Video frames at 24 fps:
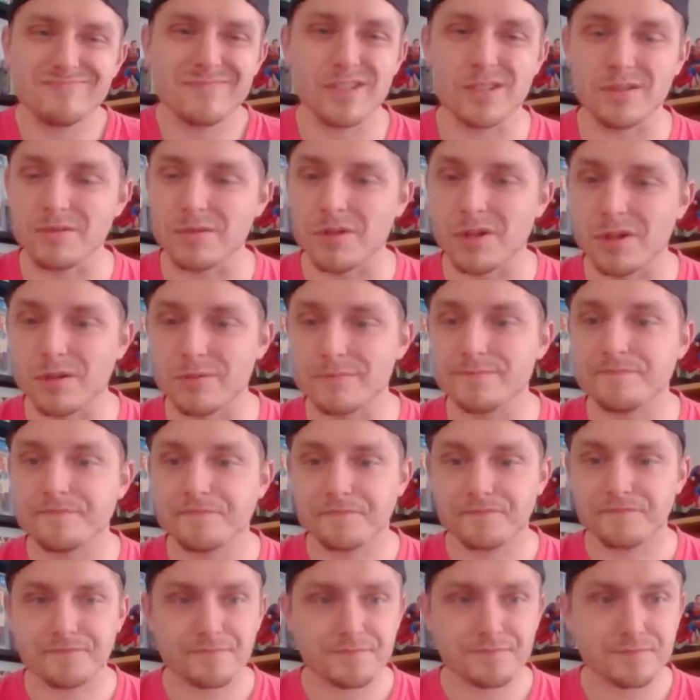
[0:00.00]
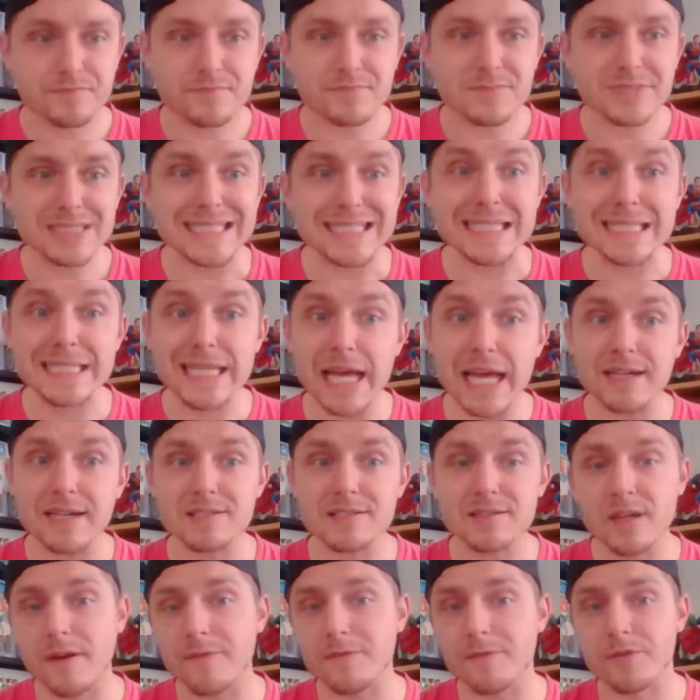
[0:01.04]
don't know.
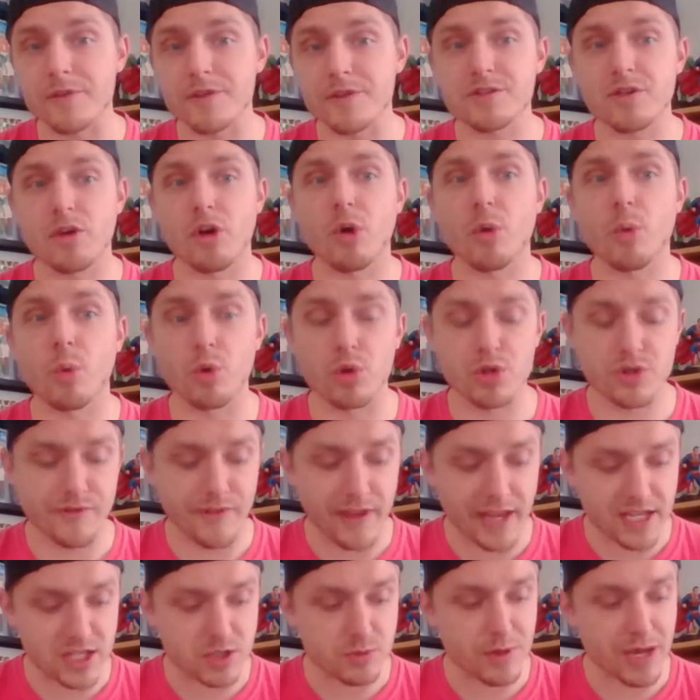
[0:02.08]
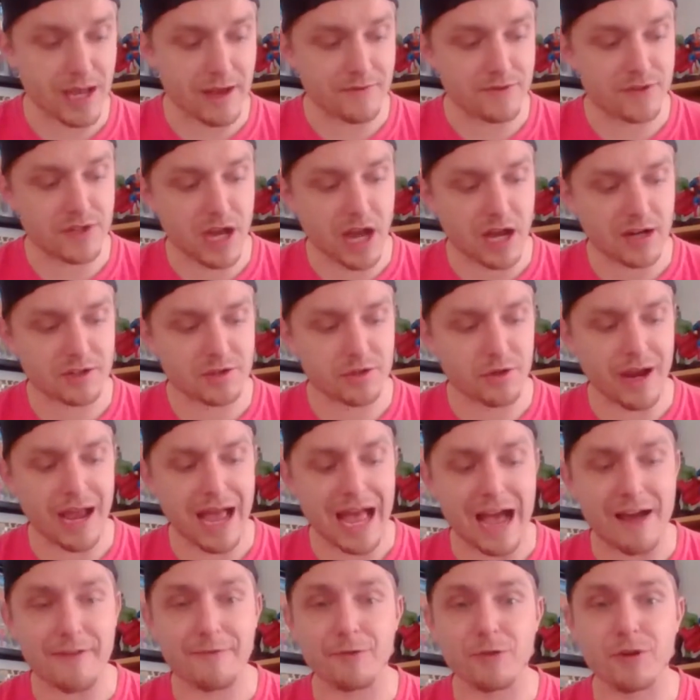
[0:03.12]
Next up, for the Star Wars fans, we have Dr.
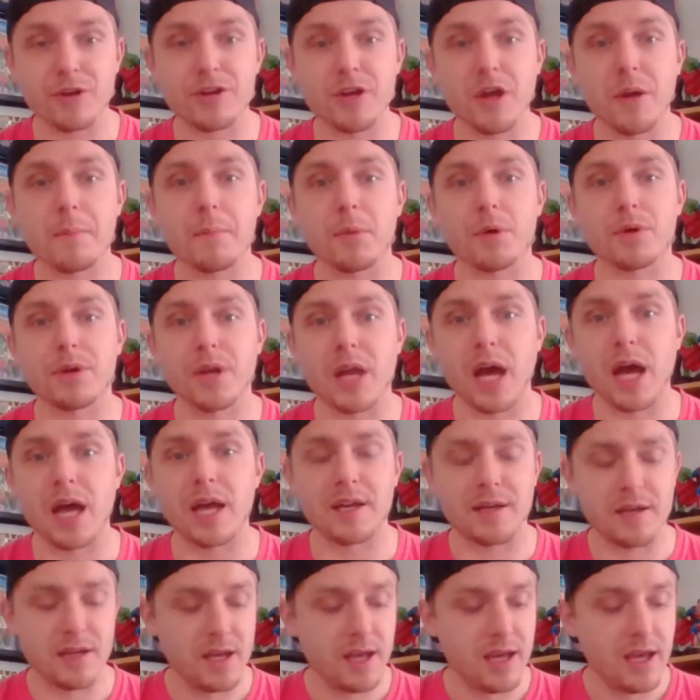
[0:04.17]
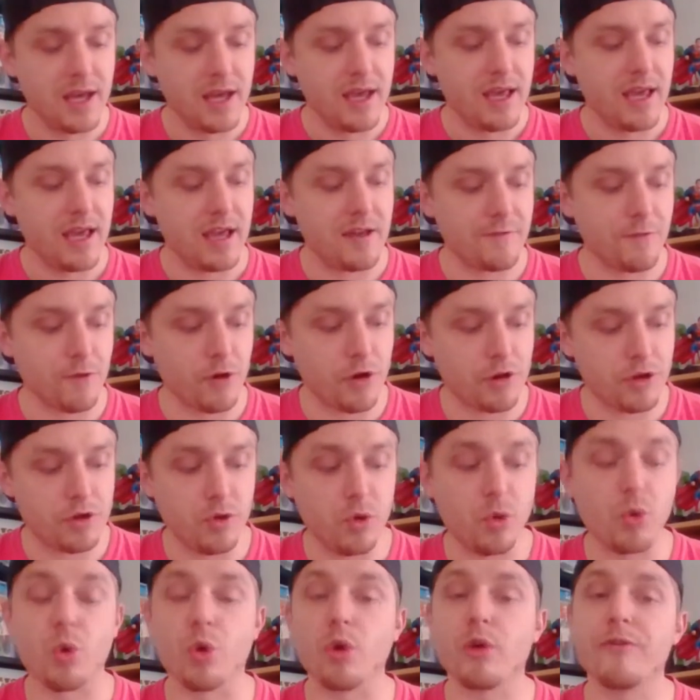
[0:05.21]
Aphra number 9. And for all you
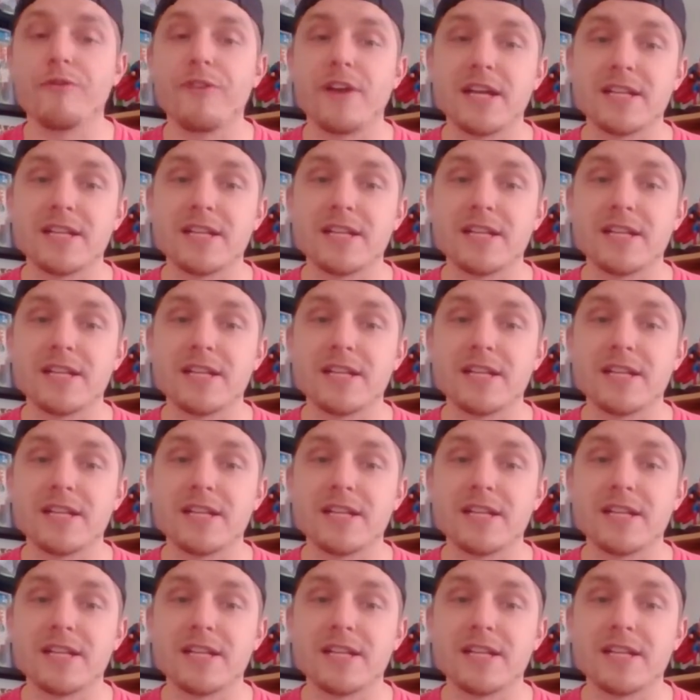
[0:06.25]
horror